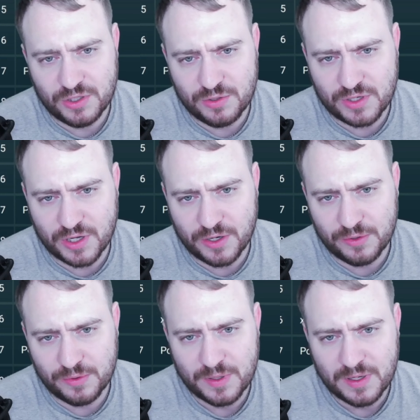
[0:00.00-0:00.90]

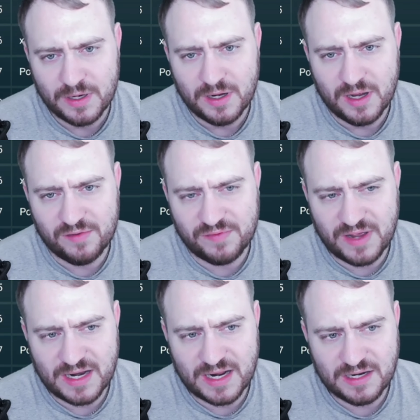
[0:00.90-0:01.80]
Ukko
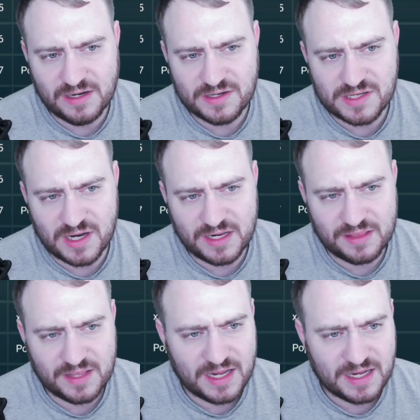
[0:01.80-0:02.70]
event, and it looks like
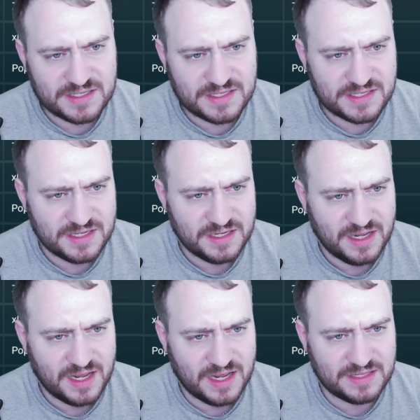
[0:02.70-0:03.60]
that
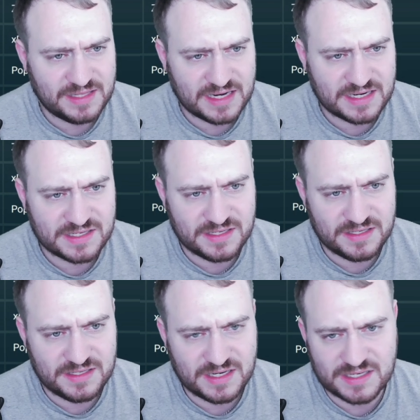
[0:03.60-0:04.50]

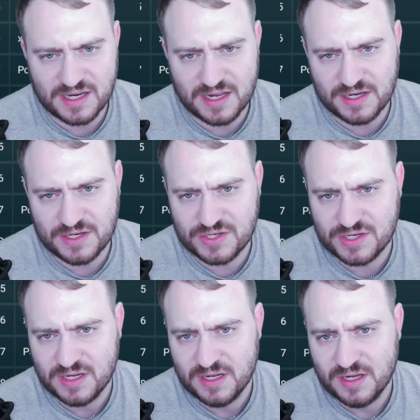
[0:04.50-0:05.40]
Dexter is
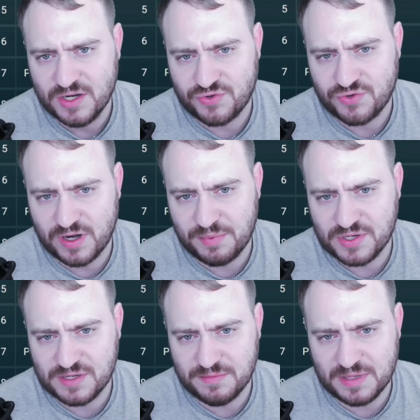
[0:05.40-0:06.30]
trying to put
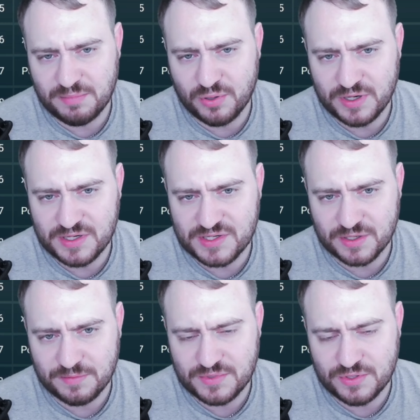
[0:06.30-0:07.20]
some big points
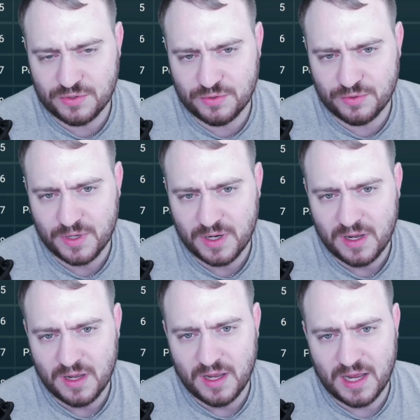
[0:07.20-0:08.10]
up to
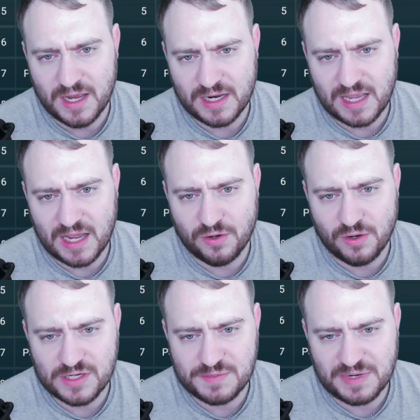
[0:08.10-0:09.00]
get a
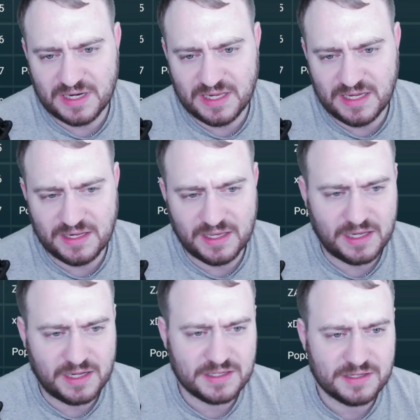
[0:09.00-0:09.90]
nice big lead
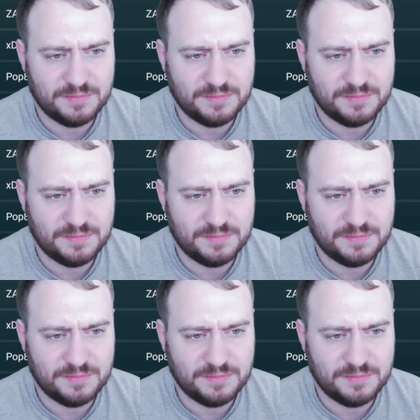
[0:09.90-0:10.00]
here.